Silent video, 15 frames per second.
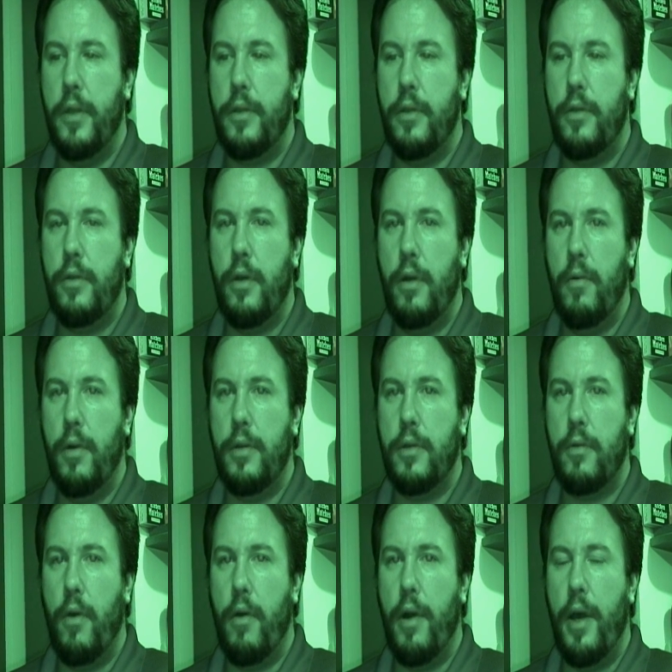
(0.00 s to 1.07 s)
I said, sure,
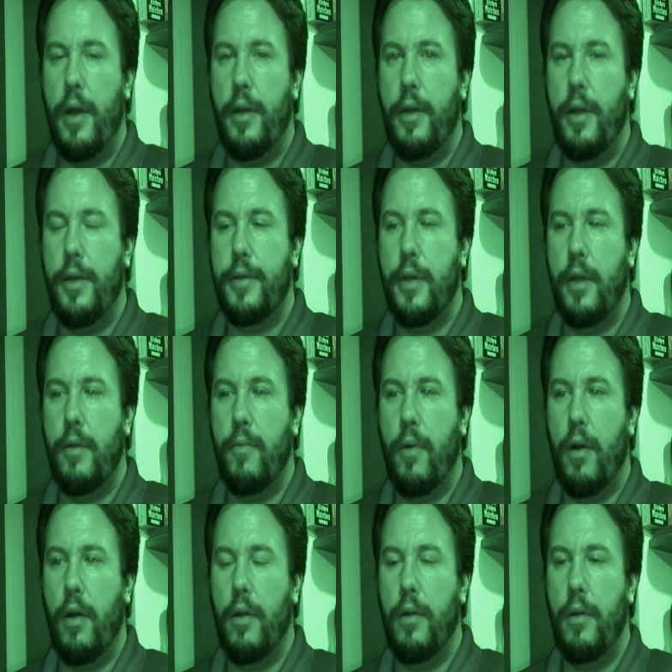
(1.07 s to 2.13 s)
what's going on? He
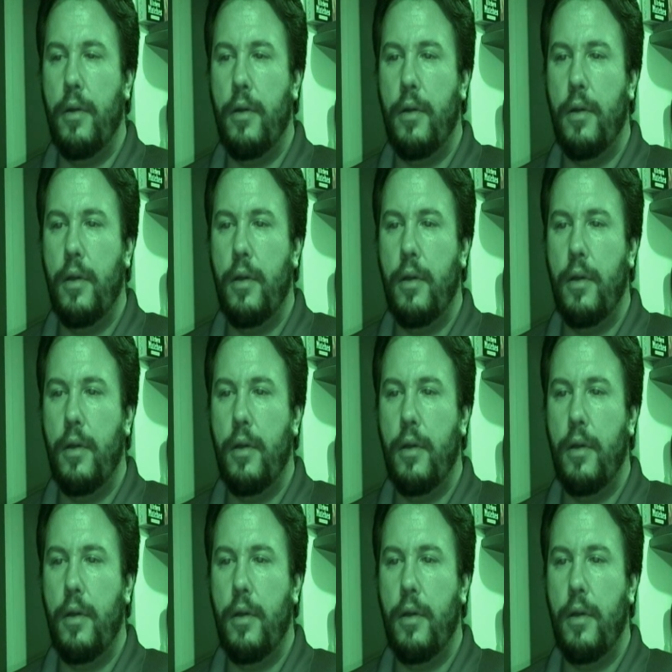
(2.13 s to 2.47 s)
said, well,